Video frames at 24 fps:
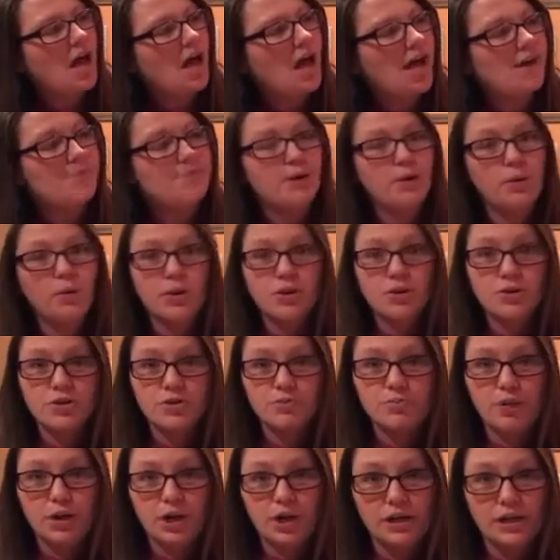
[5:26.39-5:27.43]
I put
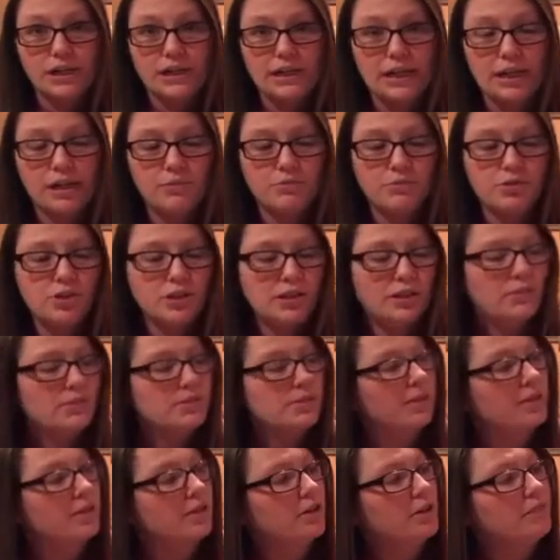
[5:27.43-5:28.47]
which party name she
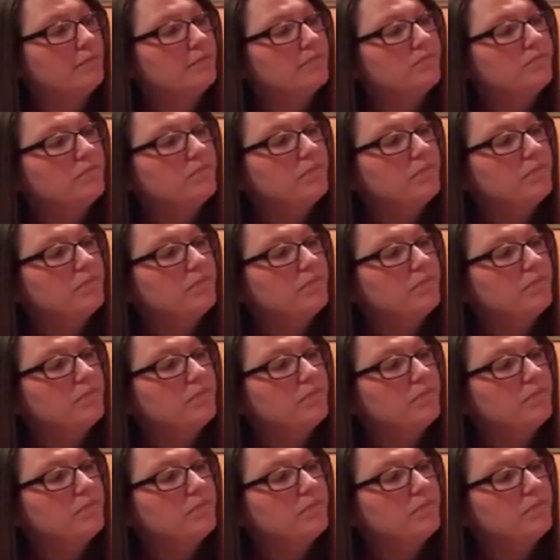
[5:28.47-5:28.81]
was under.